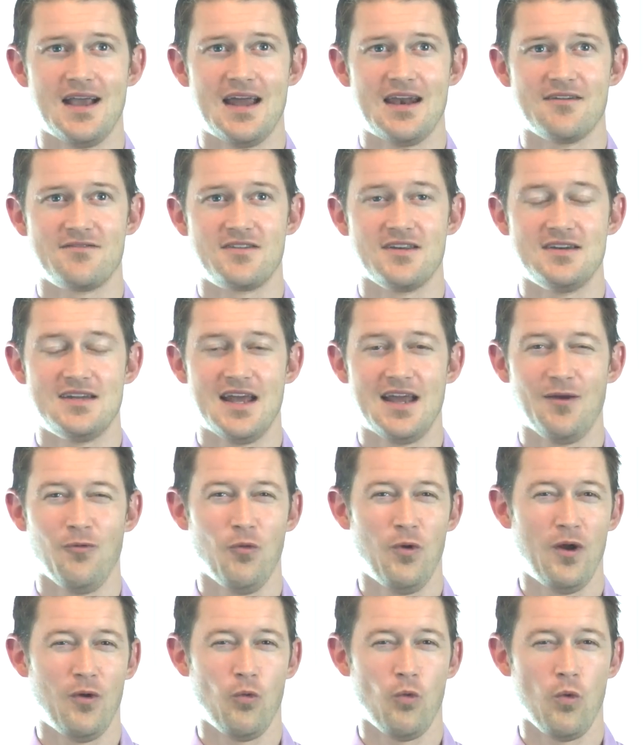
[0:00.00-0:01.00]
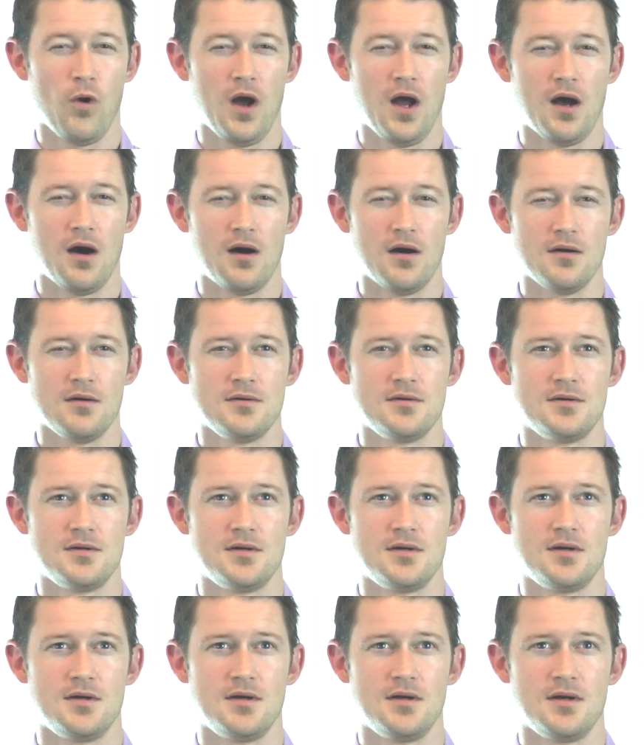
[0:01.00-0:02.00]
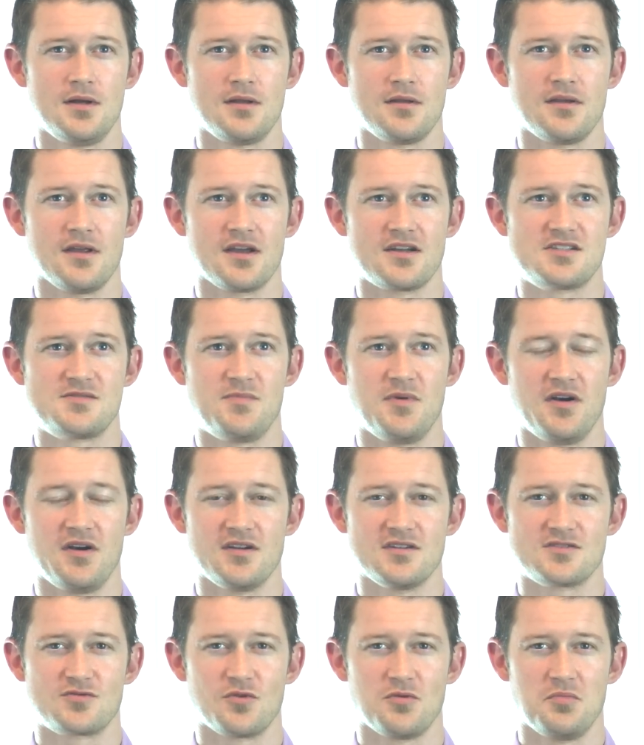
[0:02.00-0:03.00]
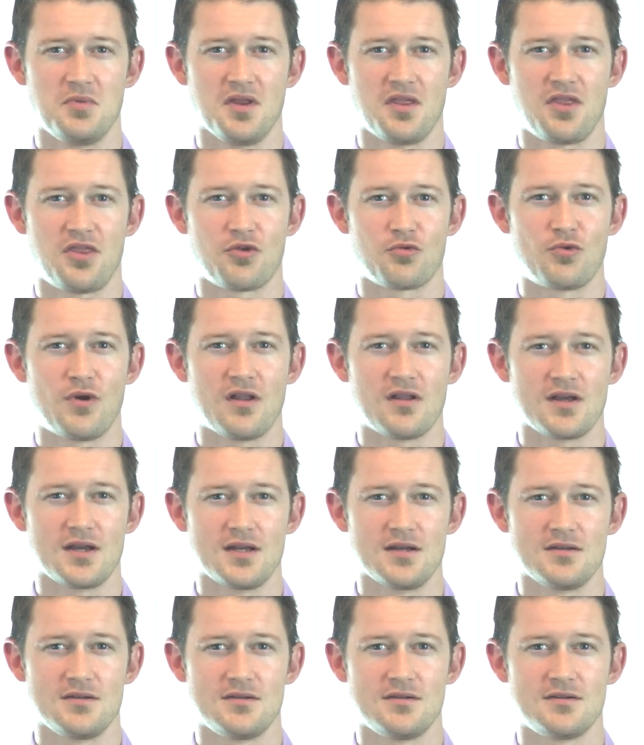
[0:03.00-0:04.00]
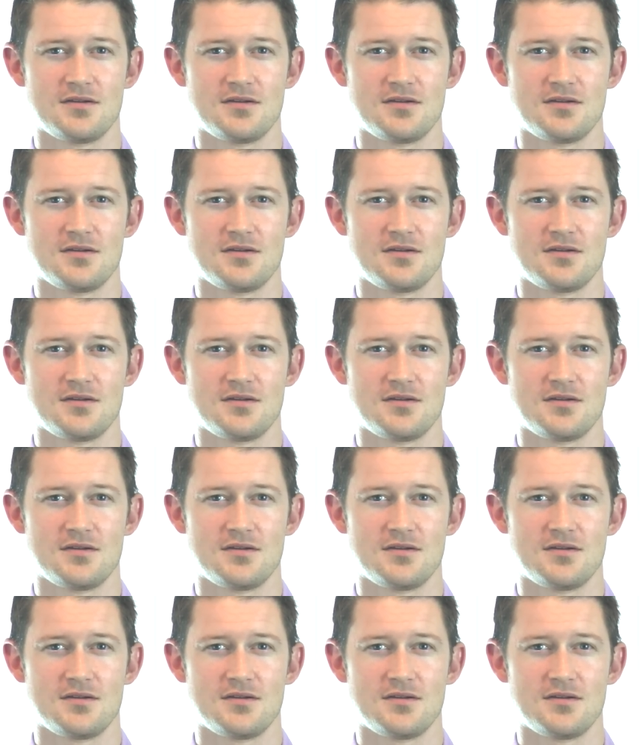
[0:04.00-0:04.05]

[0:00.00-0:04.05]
And if the date went well, the experience would be thrilling.